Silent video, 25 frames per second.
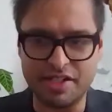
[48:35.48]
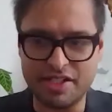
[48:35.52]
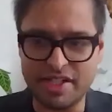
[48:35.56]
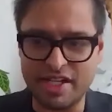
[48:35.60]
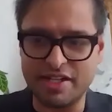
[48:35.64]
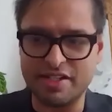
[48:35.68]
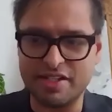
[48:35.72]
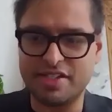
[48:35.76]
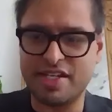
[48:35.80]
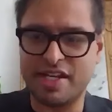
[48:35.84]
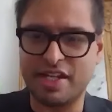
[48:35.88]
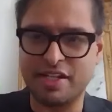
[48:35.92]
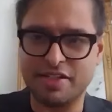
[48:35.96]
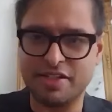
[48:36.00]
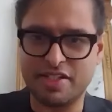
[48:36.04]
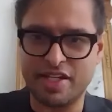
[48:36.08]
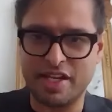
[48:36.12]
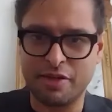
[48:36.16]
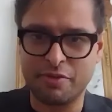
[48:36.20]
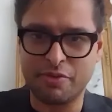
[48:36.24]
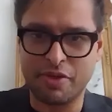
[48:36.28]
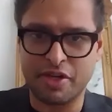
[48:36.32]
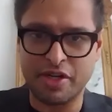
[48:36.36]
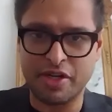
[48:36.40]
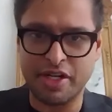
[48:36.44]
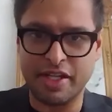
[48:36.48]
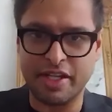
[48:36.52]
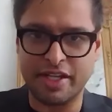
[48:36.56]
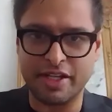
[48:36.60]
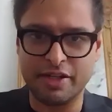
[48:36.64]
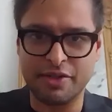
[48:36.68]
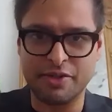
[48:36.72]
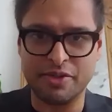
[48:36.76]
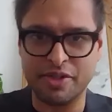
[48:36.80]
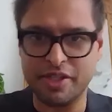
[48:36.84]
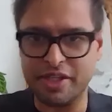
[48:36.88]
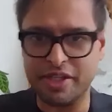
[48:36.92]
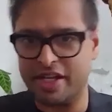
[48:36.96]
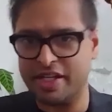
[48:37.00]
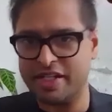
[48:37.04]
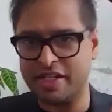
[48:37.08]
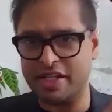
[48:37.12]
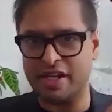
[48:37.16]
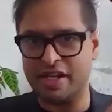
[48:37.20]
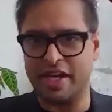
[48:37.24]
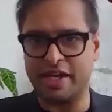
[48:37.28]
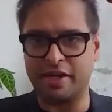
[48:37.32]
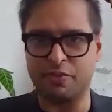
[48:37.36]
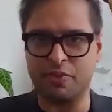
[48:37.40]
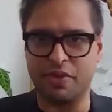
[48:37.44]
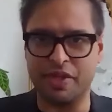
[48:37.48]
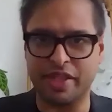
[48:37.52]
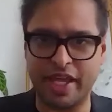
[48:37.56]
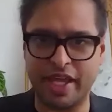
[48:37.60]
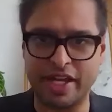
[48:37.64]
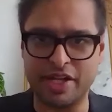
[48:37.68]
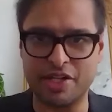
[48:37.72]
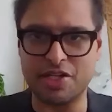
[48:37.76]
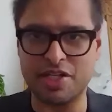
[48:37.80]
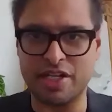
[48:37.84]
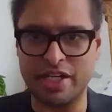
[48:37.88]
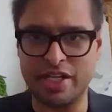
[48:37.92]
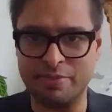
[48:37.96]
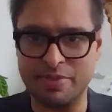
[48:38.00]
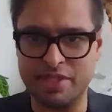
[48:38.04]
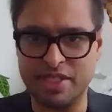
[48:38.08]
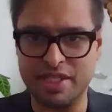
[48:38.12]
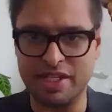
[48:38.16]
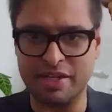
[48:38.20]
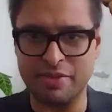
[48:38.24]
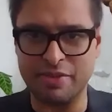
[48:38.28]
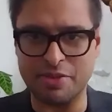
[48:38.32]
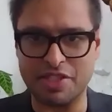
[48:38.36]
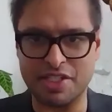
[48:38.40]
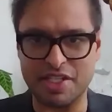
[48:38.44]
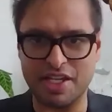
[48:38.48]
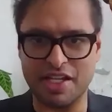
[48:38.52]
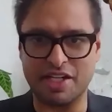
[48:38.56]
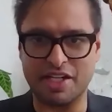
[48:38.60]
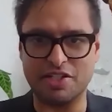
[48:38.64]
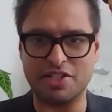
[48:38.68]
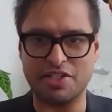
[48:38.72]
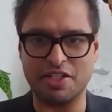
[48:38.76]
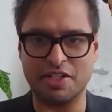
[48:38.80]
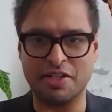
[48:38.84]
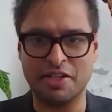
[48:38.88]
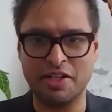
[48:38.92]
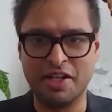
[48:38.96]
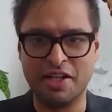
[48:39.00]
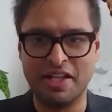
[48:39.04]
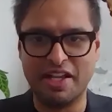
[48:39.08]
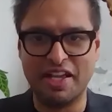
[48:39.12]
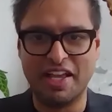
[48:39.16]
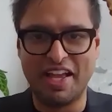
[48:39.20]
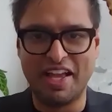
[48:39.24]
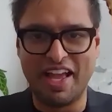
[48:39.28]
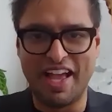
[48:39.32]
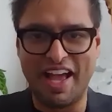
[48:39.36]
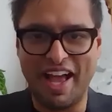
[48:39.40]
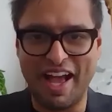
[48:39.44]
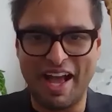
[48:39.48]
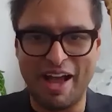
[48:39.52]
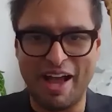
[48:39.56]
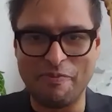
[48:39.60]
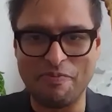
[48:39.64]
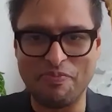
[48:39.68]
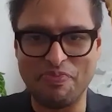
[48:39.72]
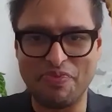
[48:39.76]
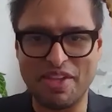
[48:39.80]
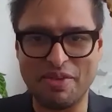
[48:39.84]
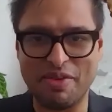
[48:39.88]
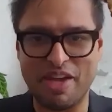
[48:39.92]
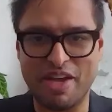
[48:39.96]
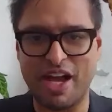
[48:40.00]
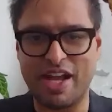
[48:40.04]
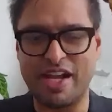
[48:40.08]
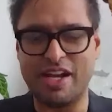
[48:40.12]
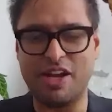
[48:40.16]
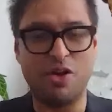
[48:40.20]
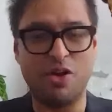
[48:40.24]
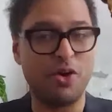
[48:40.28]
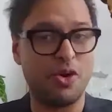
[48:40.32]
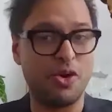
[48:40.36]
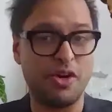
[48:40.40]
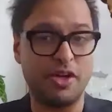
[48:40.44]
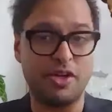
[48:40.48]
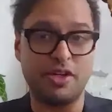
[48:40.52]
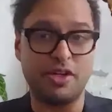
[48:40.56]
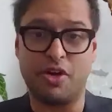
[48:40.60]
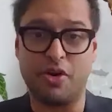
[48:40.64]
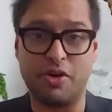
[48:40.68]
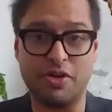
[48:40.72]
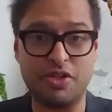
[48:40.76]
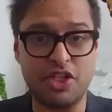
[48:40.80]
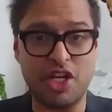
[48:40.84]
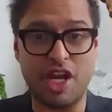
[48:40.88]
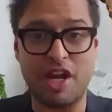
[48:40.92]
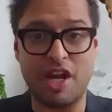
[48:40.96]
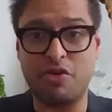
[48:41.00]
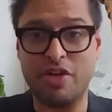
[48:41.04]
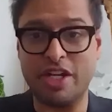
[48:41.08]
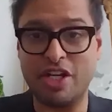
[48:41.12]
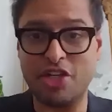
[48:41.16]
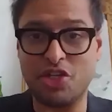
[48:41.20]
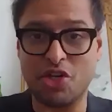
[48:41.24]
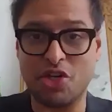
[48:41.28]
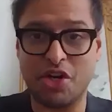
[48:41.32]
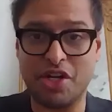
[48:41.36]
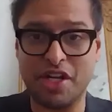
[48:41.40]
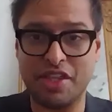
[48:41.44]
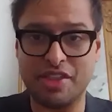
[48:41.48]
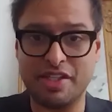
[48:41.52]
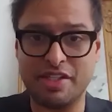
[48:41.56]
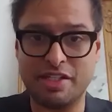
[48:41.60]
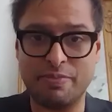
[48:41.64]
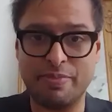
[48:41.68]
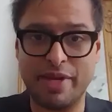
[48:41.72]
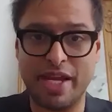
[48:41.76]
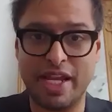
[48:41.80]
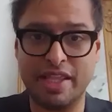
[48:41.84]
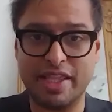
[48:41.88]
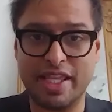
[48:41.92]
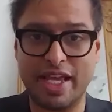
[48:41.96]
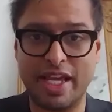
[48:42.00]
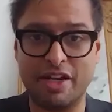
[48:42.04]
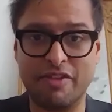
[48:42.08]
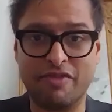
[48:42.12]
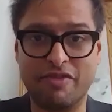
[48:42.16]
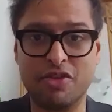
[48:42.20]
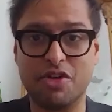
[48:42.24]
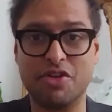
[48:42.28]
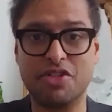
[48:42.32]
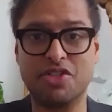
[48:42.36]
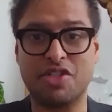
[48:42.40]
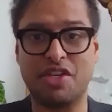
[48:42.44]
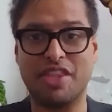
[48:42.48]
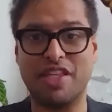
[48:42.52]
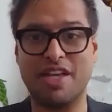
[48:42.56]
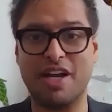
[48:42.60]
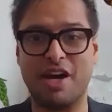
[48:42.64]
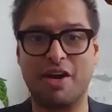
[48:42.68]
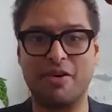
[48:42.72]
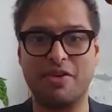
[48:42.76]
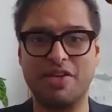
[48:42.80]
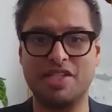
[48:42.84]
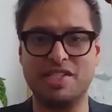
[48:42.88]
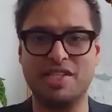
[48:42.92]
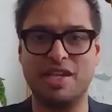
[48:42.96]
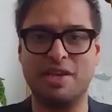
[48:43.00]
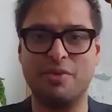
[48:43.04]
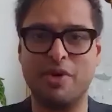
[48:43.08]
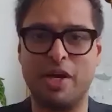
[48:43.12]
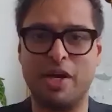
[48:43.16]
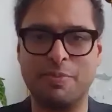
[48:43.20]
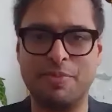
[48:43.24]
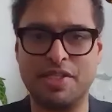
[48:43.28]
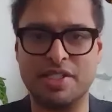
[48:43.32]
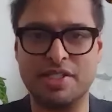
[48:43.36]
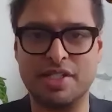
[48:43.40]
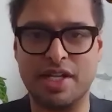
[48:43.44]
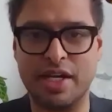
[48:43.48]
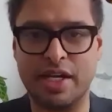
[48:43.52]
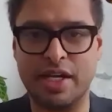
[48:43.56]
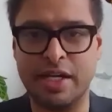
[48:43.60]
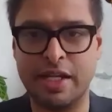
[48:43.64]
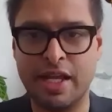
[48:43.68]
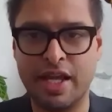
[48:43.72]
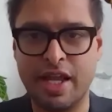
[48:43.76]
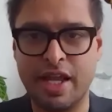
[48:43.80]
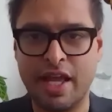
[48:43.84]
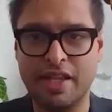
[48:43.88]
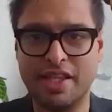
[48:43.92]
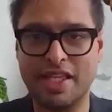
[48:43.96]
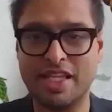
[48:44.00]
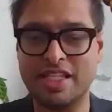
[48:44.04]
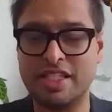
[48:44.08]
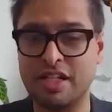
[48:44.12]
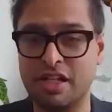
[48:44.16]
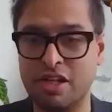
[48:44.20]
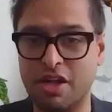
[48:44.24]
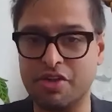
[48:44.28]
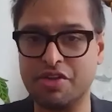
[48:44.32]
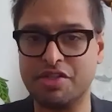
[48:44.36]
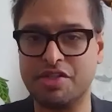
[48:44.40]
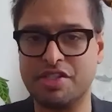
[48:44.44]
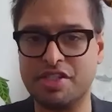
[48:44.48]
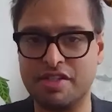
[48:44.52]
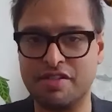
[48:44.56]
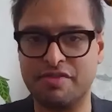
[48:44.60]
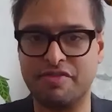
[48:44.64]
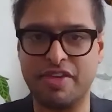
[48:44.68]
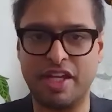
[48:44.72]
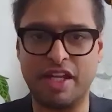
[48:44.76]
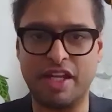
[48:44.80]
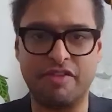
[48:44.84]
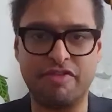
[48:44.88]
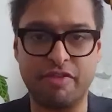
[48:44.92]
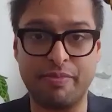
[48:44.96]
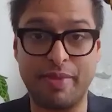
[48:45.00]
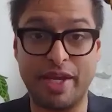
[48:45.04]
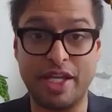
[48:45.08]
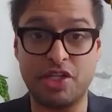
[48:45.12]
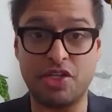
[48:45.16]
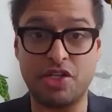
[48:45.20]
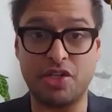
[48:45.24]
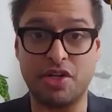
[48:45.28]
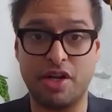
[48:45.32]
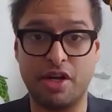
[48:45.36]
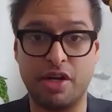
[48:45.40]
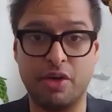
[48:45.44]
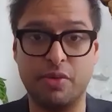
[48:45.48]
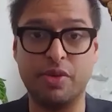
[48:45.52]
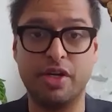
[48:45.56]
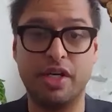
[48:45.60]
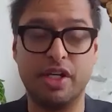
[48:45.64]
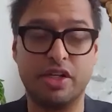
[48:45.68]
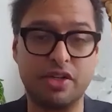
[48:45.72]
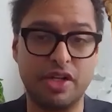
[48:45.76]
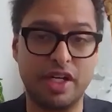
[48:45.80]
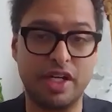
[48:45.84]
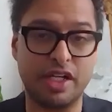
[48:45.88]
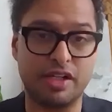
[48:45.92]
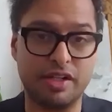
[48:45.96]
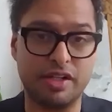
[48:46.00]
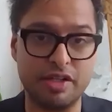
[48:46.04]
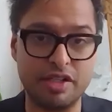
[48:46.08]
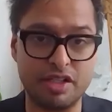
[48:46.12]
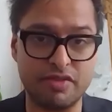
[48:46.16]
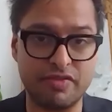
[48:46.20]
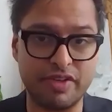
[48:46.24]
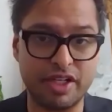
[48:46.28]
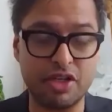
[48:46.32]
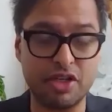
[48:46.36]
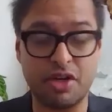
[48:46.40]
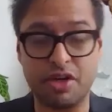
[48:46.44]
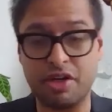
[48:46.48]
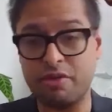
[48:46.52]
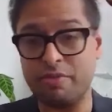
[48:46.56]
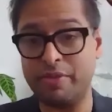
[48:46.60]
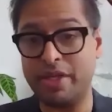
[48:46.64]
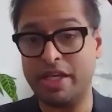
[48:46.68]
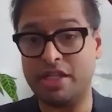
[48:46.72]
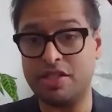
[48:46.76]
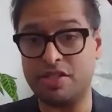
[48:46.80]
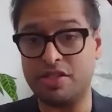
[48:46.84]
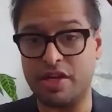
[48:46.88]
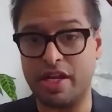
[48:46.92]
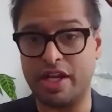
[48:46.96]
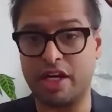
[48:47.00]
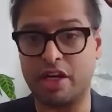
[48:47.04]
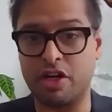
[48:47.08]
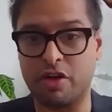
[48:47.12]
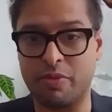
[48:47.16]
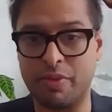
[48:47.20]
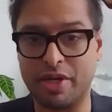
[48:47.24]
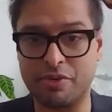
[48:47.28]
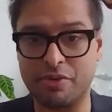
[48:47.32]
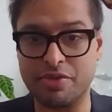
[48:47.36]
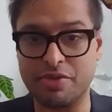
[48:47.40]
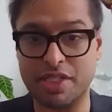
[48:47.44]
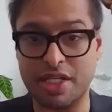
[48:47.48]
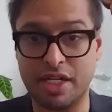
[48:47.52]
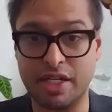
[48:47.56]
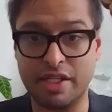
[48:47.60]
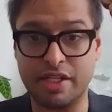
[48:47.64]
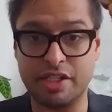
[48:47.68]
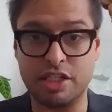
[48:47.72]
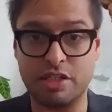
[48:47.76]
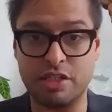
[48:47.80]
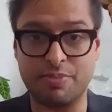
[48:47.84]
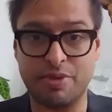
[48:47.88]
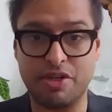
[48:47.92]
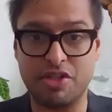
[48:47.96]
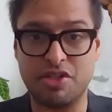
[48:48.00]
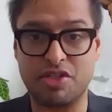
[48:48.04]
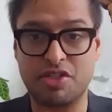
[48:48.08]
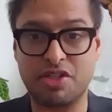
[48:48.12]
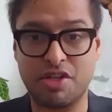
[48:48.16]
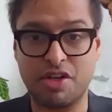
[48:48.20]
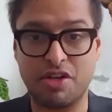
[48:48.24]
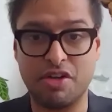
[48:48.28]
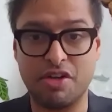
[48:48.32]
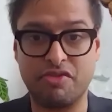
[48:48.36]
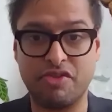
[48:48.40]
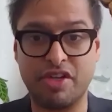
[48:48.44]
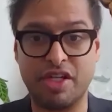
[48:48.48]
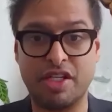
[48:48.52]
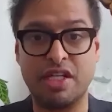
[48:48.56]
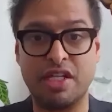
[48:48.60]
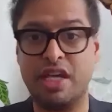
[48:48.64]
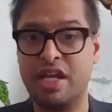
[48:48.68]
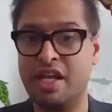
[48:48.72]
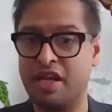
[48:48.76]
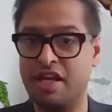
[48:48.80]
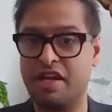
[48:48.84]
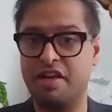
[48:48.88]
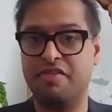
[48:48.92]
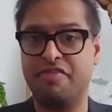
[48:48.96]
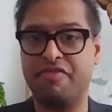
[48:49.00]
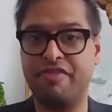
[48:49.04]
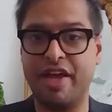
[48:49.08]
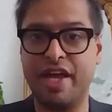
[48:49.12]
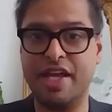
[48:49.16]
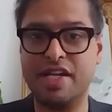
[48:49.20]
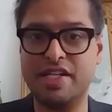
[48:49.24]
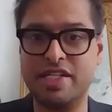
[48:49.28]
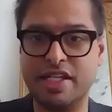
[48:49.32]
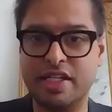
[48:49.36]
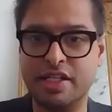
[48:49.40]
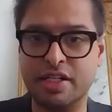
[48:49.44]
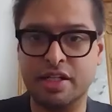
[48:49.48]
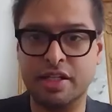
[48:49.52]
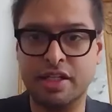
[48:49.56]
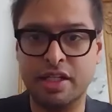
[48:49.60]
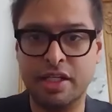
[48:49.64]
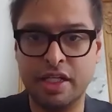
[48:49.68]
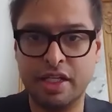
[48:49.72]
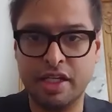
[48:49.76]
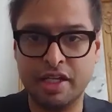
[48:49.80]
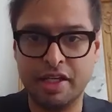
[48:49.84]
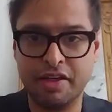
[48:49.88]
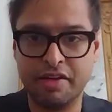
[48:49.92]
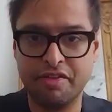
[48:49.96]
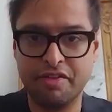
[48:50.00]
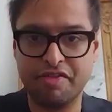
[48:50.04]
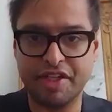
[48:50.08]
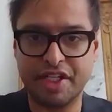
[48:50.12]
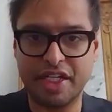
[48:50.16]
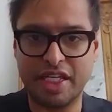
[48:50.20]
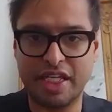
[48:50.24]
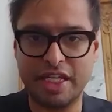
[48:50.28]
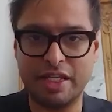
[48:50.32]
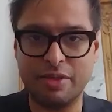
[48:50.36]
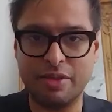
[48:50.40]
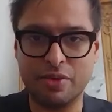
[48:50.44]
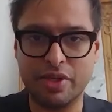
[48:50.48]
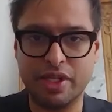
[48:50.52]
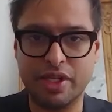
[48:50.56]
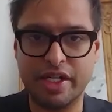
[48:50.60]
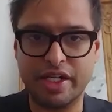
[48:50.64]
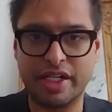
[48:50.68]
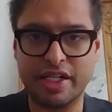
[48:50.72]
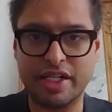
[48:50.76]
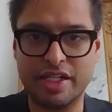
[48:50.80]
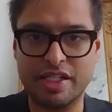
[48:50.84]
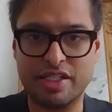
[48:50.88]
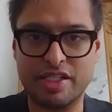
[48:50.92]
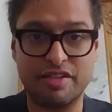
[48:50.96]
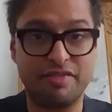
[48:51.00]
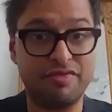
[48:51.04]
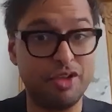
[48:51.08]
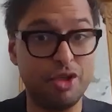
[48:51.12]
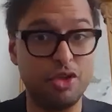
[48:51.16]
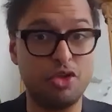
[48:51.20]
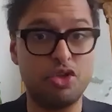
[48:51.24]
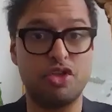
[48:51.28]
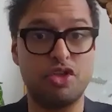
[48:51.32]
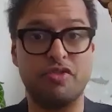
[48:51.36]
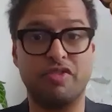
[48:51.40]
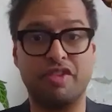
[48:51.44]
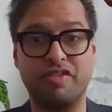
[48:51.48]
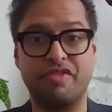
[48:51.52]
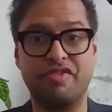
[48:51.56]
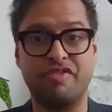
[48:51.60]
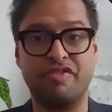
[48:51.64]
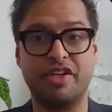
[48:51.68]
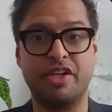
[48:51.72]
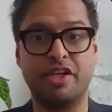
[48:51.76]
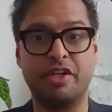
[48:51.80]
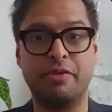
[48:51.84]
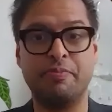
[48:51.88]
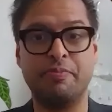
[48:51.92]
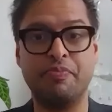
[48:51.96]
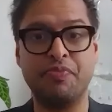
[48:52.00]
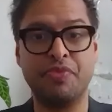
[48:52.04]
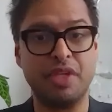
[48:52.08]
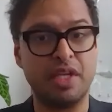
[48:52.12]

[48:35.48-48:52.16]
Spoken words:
tell Ronnie, I didn't like what that Ashim thing was saying to you. Or generally join in the debate there. And of course, on the RSA website, there's lots of information on our work on inclusive economies and economic resilience post-COVID, a fair deal for key workers, the future of the firm,